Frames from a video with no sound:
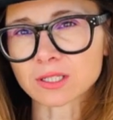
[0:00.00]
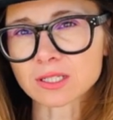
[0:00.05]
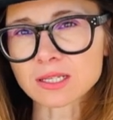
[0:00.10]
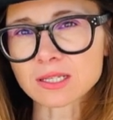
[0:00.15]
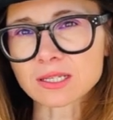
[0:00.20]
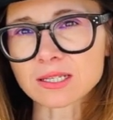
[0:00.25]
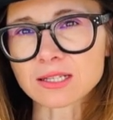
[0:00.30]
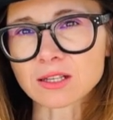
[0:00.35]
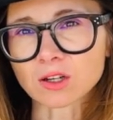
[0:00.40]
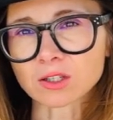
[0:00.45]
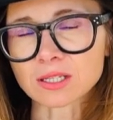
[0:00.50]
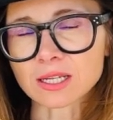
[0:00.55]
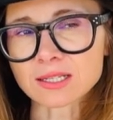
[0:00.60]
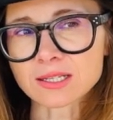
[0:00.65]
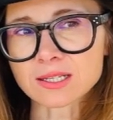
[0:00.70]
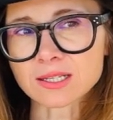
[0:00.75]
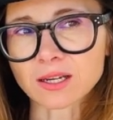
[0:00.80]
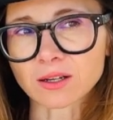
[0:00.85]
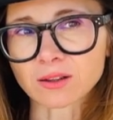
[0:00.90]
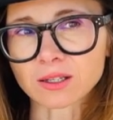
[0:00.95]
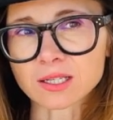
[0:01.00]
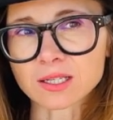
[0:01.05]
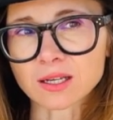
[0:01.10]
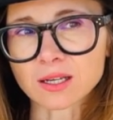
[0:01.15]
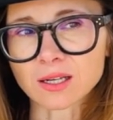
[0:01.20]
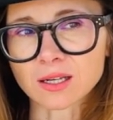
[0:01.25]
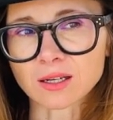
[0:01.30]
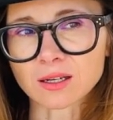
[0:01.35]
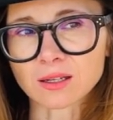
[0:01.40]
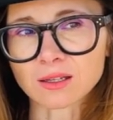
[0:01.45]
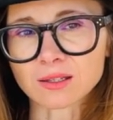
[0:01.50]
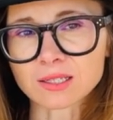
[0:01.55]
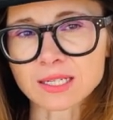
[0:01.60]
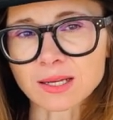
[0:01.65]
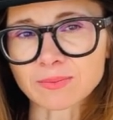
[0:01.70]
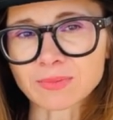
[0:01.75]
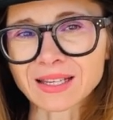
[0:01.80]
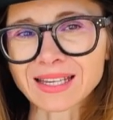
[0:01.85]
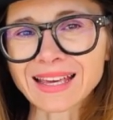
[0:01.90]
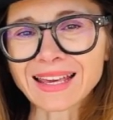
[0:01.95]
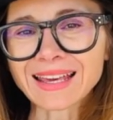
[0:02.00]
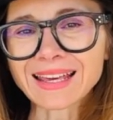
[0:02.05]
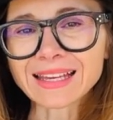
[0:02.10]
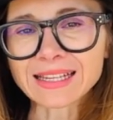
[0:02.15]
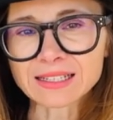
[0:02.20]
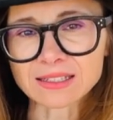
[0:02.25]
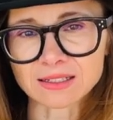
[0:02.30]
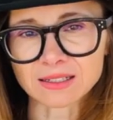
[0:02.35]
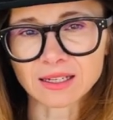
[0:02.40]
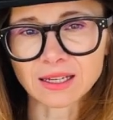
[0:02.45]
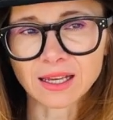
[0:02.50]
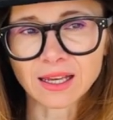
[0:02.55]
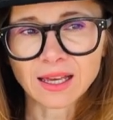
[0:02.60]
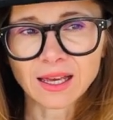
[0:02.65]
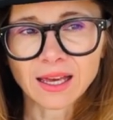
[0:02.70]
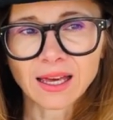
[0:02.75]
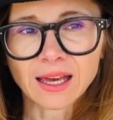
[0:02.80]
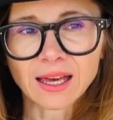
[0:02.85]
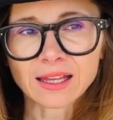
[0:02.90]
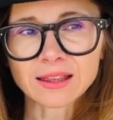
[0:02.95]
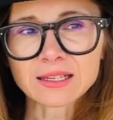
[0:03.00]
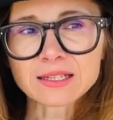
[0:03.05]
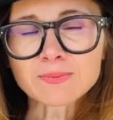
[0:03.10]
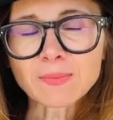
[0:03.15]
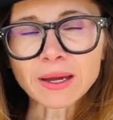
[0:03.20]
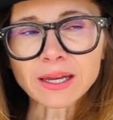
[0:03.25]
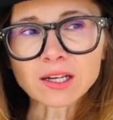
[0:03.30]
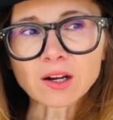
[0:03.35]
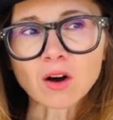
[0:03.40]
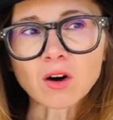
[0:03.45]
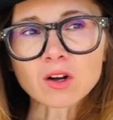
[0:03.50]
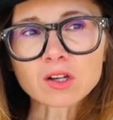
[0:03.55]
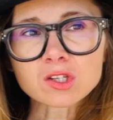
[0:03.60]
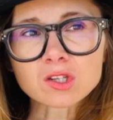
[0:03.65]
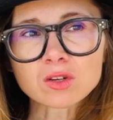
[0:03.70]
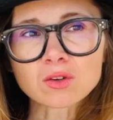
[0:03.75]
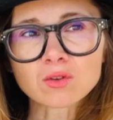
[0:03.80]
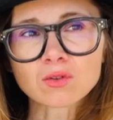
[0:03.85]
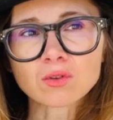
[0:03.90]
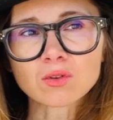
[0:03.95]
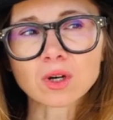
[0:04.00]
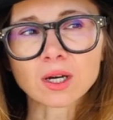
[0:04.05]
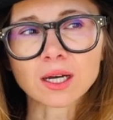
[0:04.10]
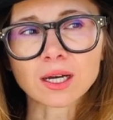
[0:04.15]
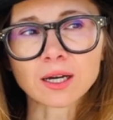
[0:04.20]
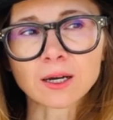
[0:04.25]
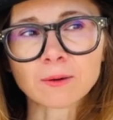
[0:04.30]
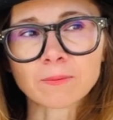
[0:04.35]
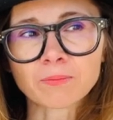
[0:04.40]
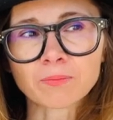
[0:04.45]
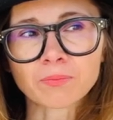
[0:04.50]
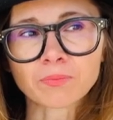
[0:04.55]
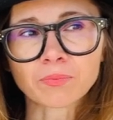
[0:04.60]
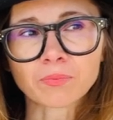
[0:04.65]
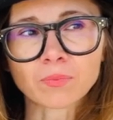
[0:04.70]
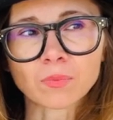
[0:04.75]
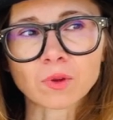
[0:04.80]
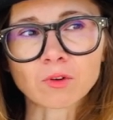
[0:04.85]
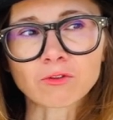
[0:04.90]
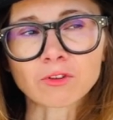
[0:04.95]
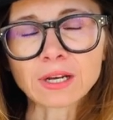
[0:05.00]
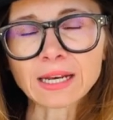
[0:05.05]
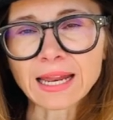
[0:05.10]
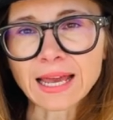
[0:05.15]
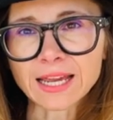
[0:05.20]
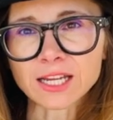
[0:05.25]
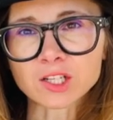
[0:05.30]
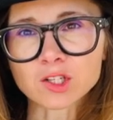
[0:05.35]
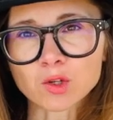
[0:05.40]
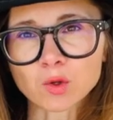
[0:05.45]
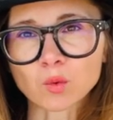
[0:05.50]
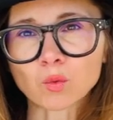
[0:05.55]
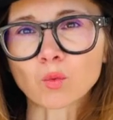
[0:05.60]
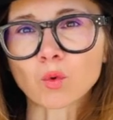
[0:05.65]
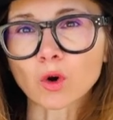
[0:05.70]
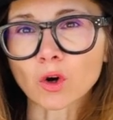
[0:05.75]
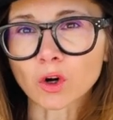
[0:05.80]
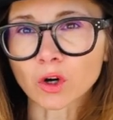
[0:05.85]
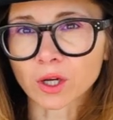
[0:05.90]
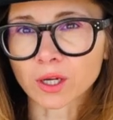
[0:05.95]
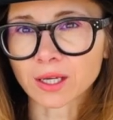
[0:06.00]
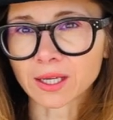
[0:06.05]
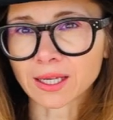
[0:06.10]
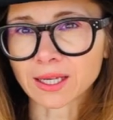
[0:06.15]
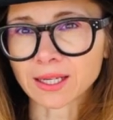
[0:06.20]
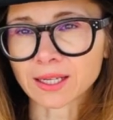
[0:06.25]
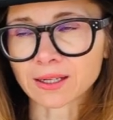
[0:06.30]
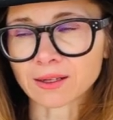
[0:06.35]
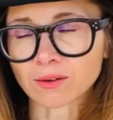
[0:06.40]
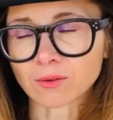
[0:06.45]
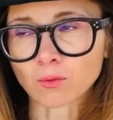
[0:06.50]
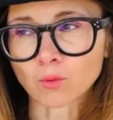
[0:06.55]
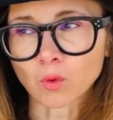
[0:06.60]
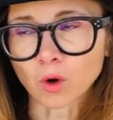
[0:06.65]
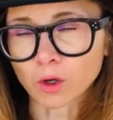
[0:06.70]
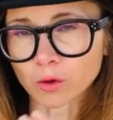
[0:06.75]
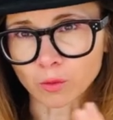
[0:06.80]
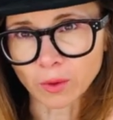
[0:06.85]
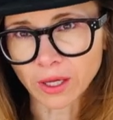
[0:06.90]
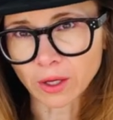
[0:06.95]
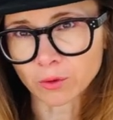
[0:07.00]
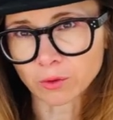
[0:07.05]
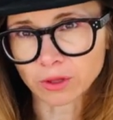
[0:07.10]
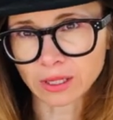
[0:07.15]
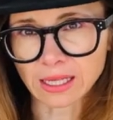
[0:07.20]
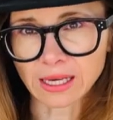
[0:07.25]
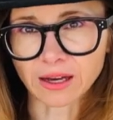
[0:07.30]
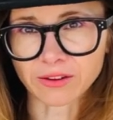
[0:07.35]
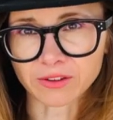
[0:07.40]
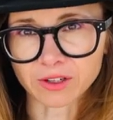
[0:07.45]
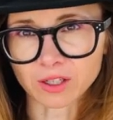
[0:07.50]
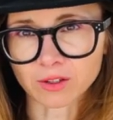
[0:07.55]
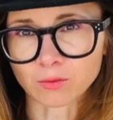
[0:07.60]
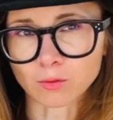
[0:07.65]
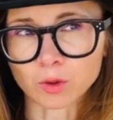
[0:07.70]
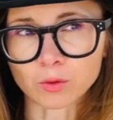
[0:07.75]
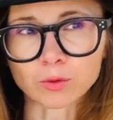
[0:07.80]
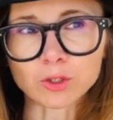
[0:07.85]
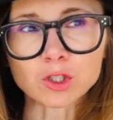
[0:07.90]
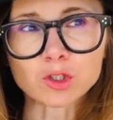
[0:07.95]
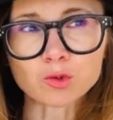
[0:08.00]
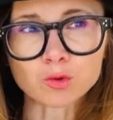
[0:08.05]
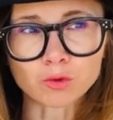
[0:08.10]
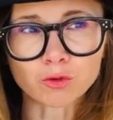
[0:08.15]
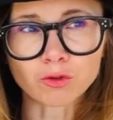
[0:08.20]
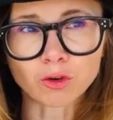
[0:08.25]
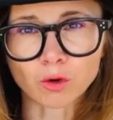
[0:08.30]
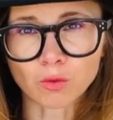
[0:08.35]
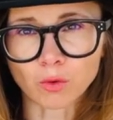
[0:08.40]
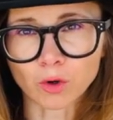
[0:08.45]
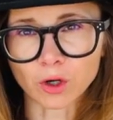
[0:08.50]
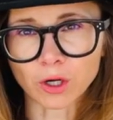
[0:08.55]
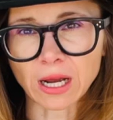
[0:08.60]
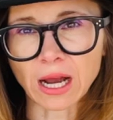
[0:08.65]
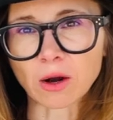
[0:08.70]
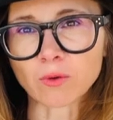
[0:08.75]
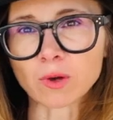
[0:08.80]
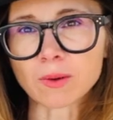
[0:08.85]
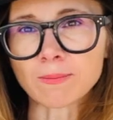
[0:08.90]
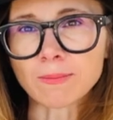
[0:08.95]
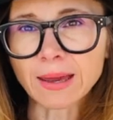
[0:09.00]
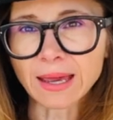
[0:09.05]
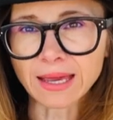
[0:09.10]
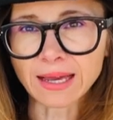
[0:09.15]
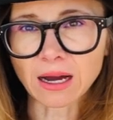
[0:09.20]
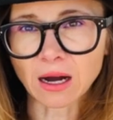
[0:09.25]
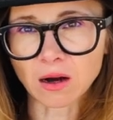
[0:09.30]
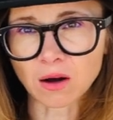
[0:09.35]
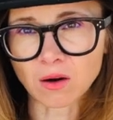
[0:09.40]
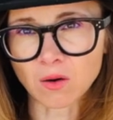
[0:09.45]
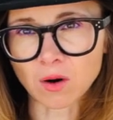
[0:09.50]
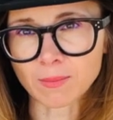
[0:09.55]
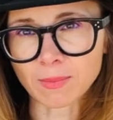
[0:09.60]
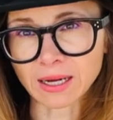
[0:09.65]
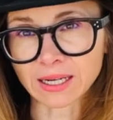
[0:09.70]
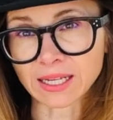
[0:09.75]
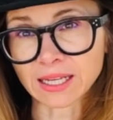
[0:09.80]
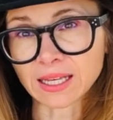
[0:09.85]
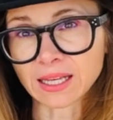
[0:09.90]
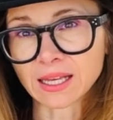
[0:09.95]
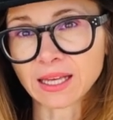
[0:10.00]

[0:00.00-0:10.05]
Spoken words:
This is not necessarily something hidden. This might also relate to work in one way or the other, what we do for work, how we make our money.